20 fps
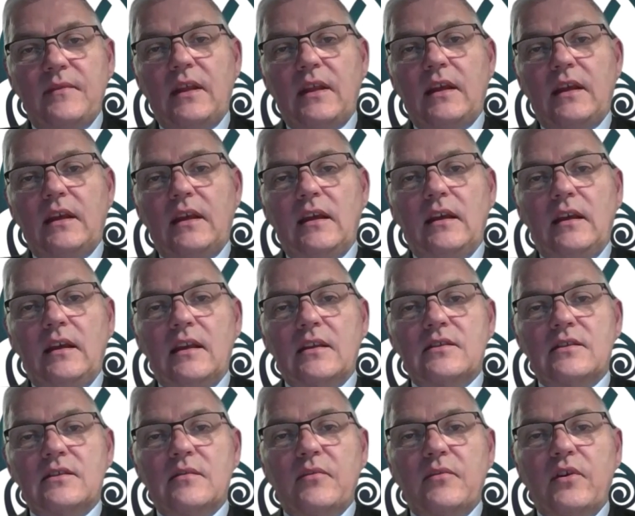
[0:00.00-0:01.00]
Uh,
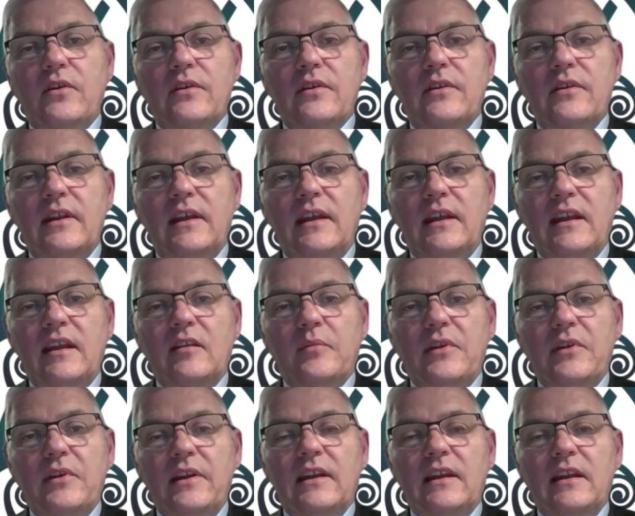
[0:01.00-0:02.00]
it's important that at the
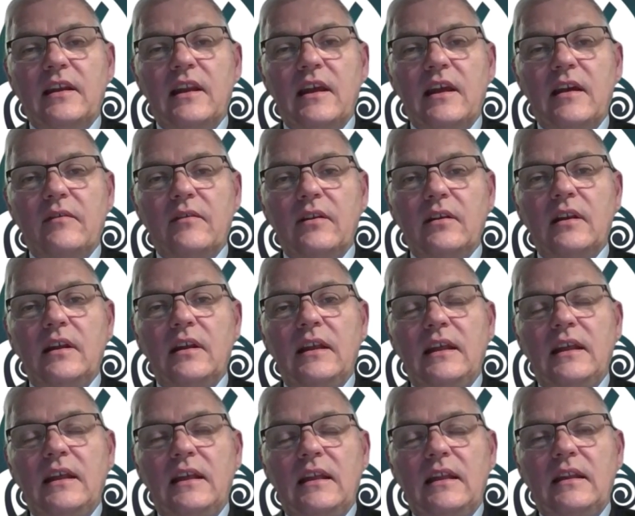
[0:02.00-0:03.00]
political level
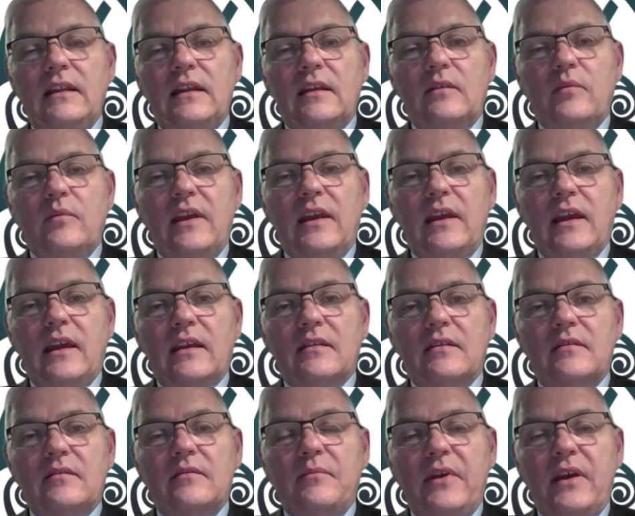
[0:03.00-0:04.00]
that we get
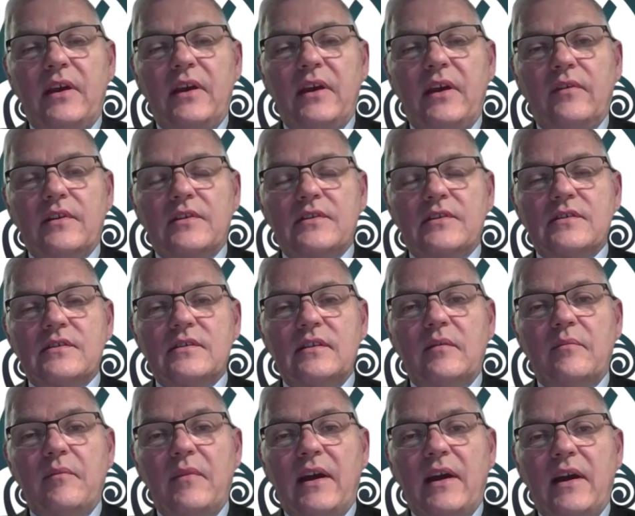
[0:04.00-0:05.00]
benefits
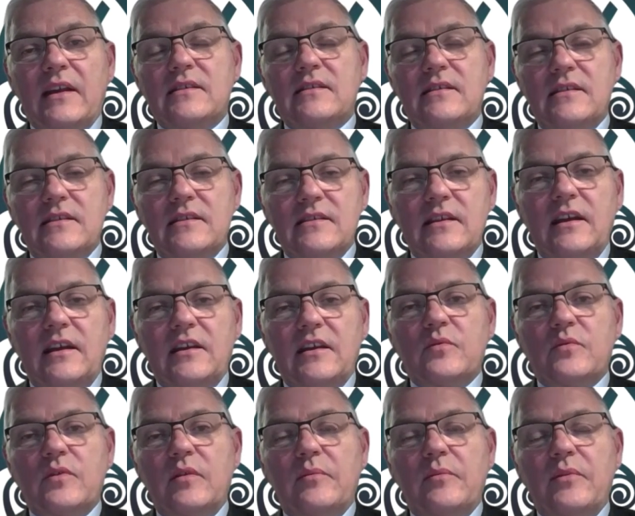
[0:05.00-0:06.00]
that match the
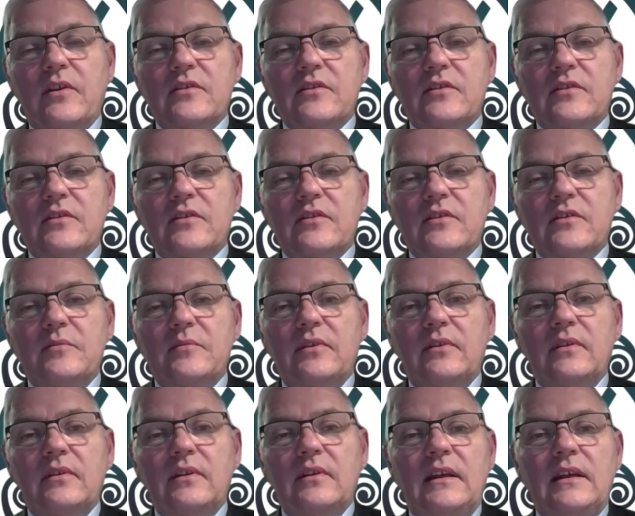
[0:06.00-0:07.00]
science where
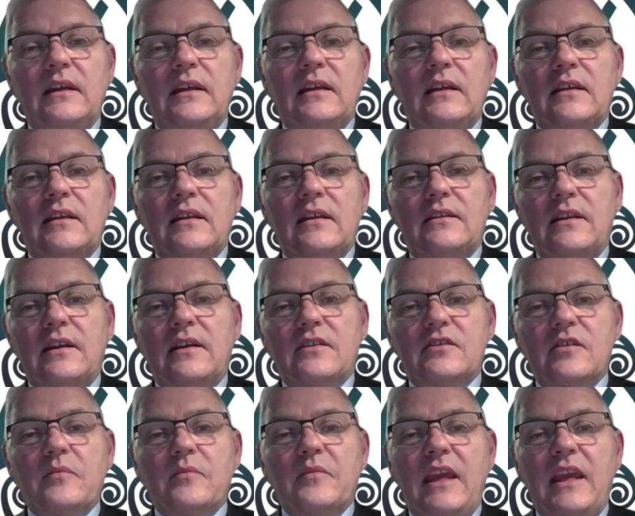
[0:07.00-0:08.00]
possible. There are
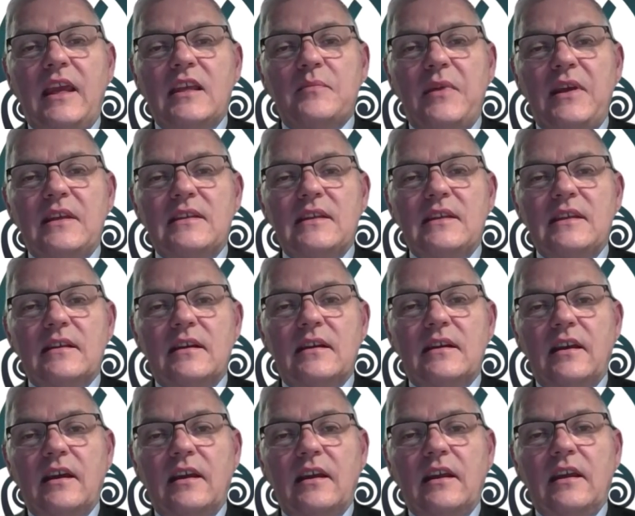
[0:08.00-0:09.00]
some key species that are
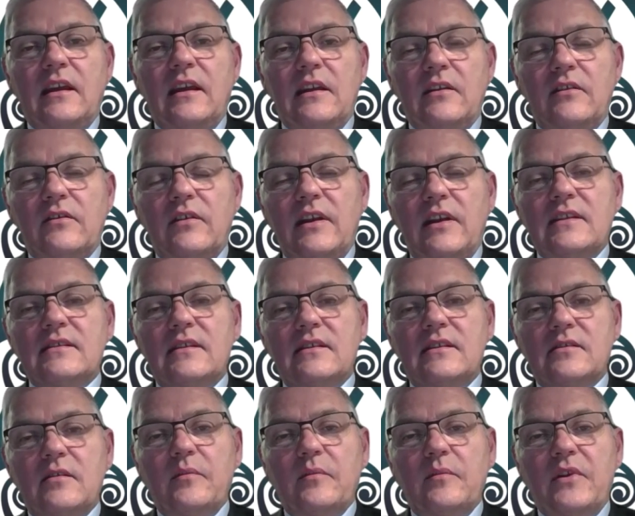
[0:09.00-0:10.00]
getting an increase. There's
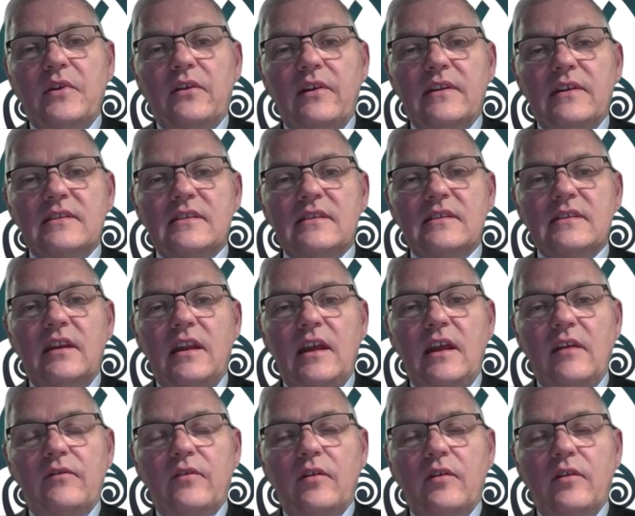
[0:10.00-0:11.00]
increases in
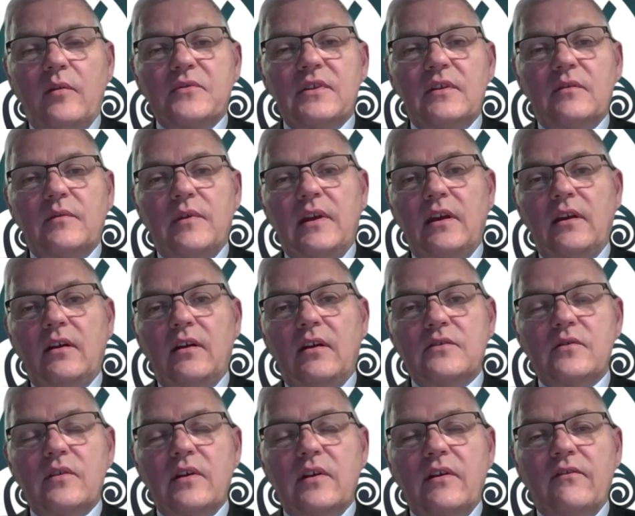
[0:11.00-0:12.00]
nephrops, and we
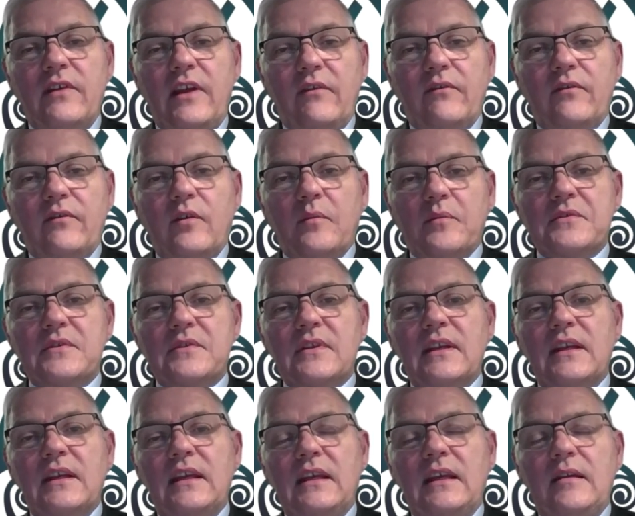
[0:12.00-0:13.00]
also have nephrops
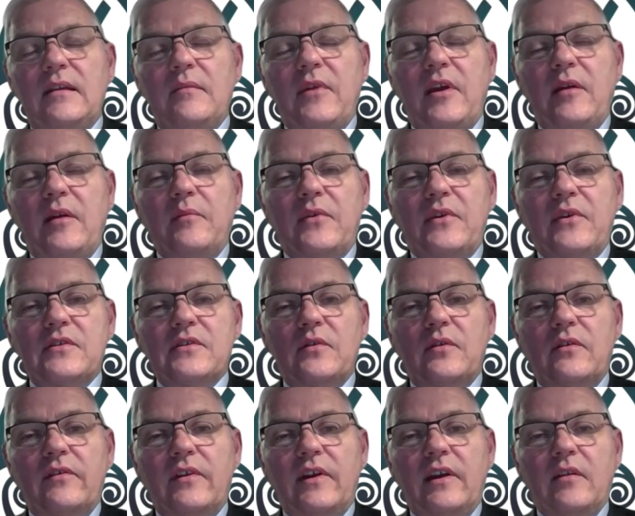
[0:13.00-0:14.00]
members who
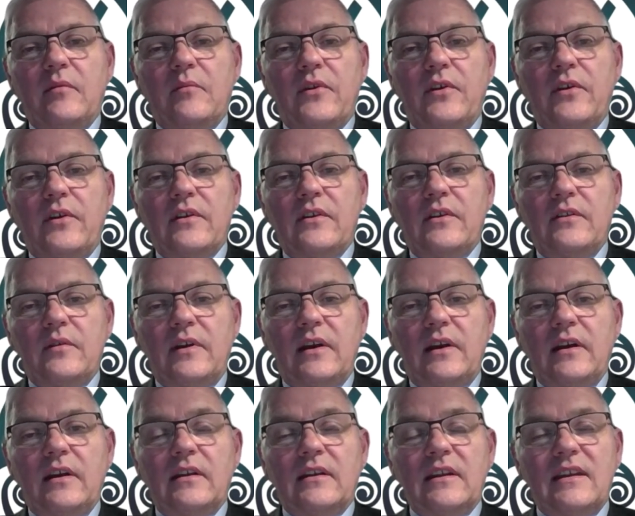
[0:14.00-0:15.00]
are very important to
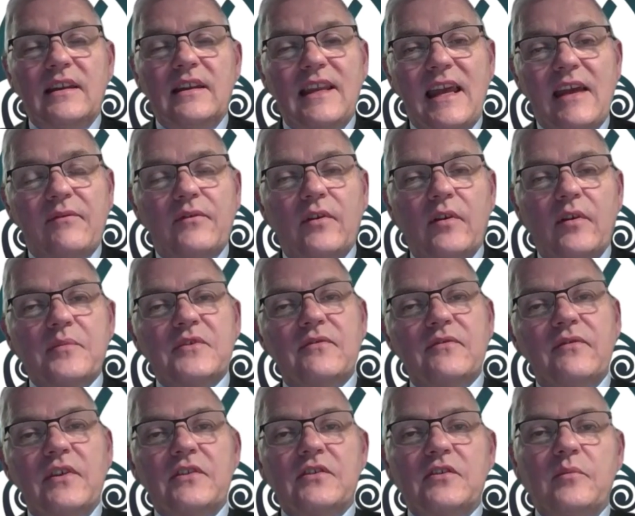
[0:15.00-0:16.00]
Ireland, and nephrops
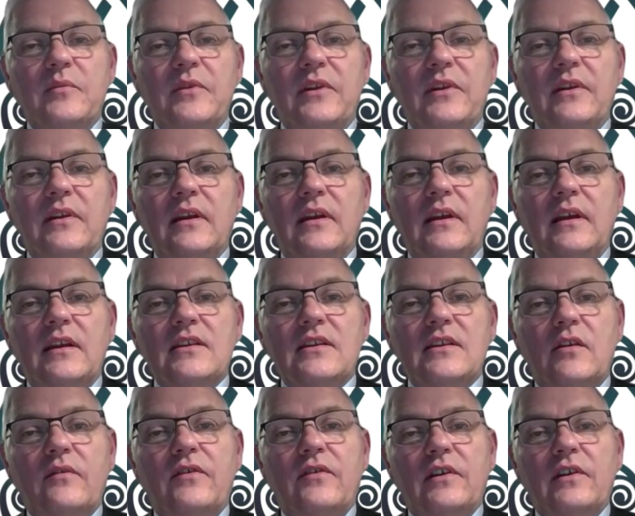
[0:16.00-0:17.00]
fishermen
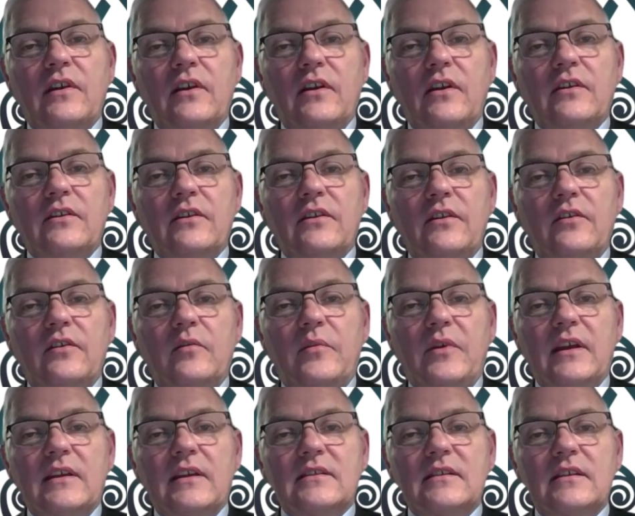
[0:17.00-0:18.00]
suffered a lot under
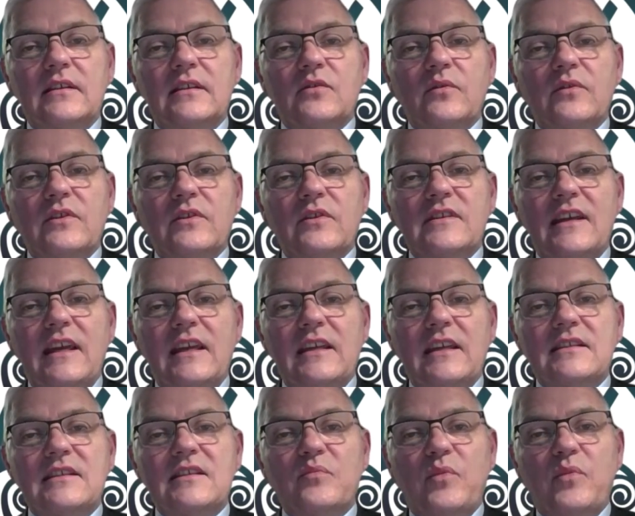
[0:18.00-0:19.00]
Brexit. So the
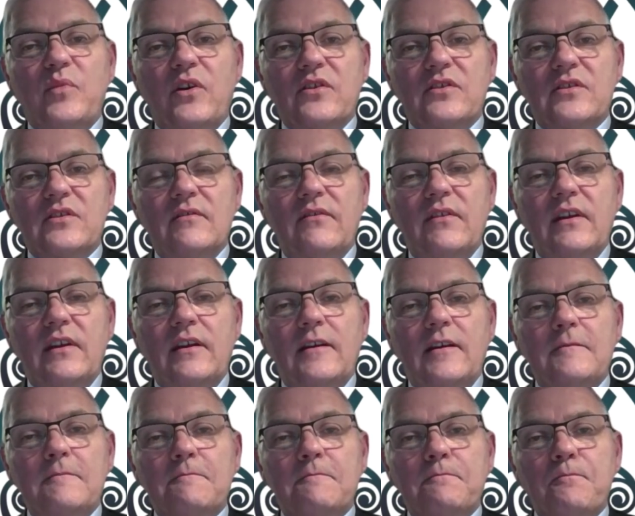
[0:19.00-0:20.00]
science is positive there.